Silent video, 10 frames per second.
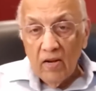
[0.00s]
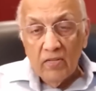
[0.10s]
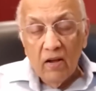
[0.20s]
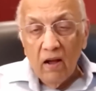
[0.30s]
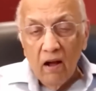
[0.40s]
That
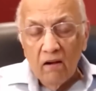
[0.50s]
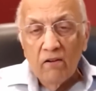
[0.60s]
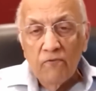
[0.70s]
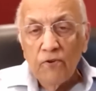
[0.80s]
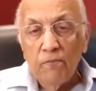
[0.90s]
is
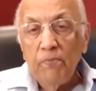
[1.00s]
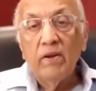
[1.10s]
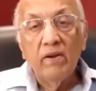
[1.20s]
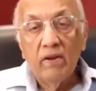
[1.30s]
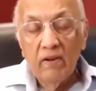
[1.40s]
100-foot
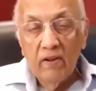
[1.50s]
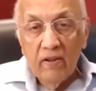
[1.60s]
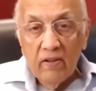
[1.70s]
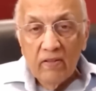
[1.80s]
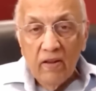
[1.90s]
pit
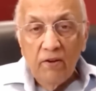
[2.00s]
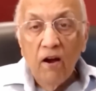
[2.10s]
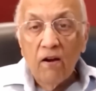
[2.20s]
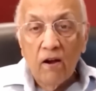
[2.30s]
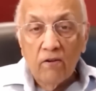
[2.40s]
that
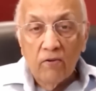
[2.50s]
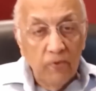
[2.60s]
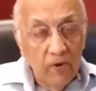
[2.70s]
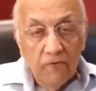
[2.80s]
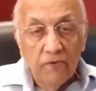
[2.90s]
you got out
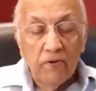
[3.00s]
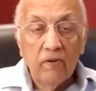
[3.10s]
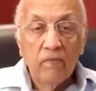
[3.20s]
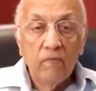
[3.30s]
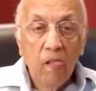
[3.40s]
of. Wonderful.
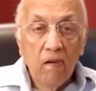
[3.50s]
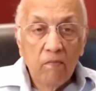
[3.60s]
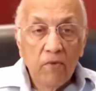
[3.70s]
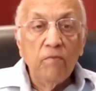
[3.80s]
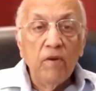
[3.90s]

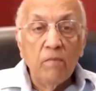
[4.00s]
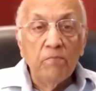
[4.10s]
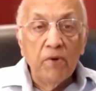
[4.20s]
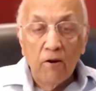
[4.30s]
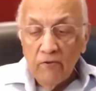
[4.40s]
But you
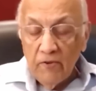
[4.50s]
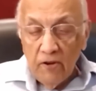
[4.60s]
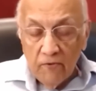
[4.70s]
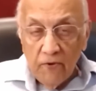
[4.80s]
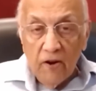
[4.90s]
become proud of
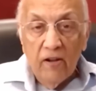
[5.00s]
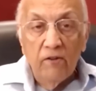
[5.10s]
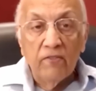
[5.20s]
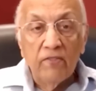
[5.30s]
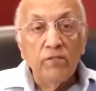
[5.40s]
it, you have fallen
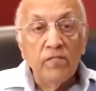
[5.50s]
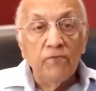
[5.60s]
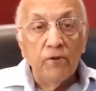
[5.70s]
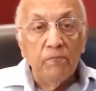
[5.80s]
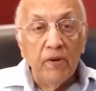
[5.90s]
into
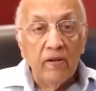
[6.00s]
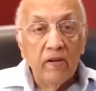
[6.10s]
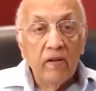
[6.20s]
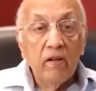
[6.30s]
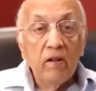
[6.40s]
1,000-foot pit.
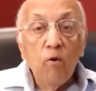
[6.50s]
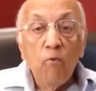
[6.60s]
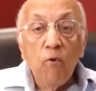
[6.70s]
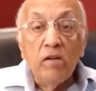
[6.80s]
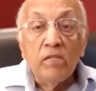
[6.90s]

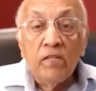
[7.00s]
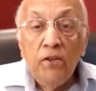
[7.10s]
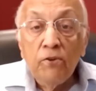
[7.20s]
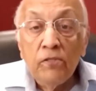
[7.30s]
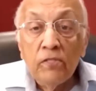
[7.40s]
What is
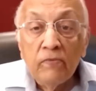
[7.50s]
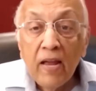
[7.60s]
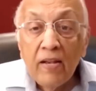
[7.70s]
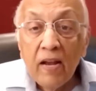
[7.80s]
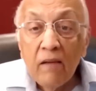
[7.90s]
the use
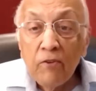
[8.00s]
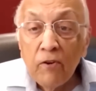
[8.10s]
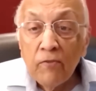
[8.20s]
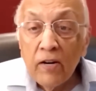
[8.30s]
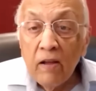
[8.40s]
of that type
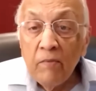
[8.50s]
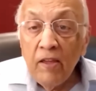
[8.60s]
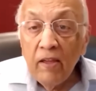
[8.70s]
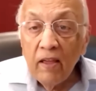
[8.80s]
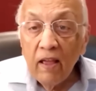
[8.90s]
of
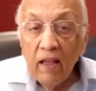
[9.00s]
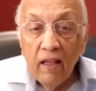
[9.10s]
overcoming?